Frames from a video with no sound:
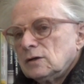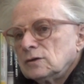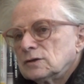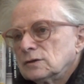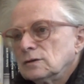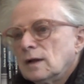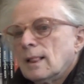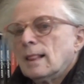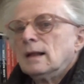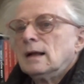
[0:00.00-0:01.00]
also.
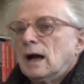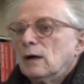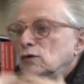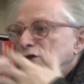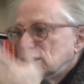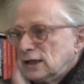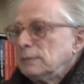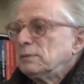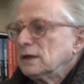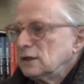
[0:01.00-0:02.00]
I was
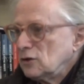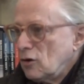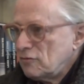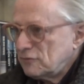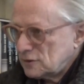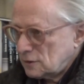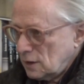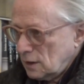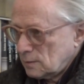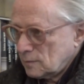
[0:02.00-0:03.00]
sleeping in the office
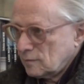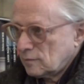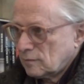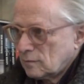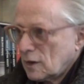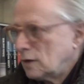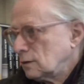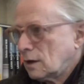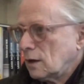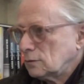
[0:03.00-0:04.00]
there on
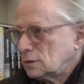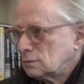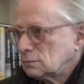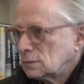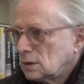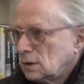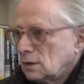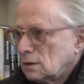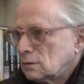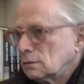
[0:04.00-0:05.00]
the couch.
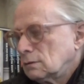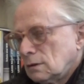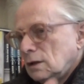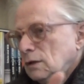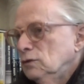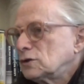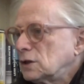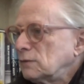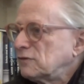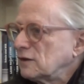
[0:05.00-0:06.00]
So it was
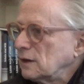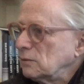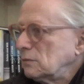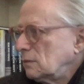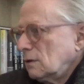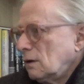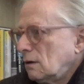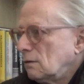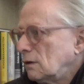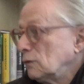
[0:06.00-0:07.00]
cheap for them,
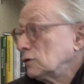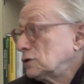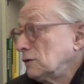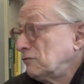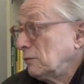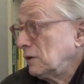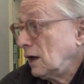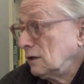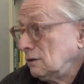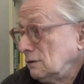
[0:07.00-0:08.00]
it was cheap for me.
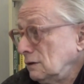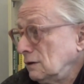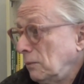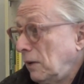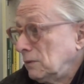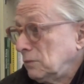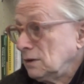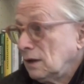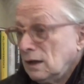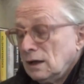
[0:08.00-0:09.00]
I didn't need an
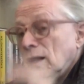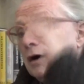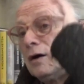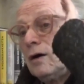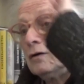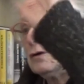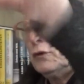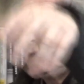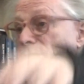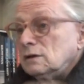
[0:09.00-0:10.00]
apartment. On the
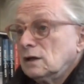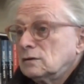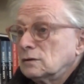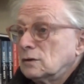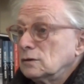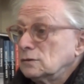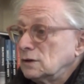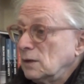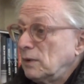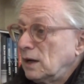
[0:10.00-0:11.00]
weekend I could go to
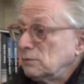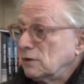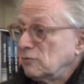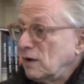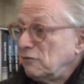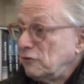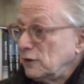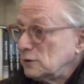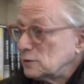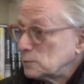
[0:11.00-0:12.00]
the apartment of my
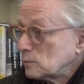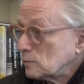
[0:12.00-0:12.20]
friends.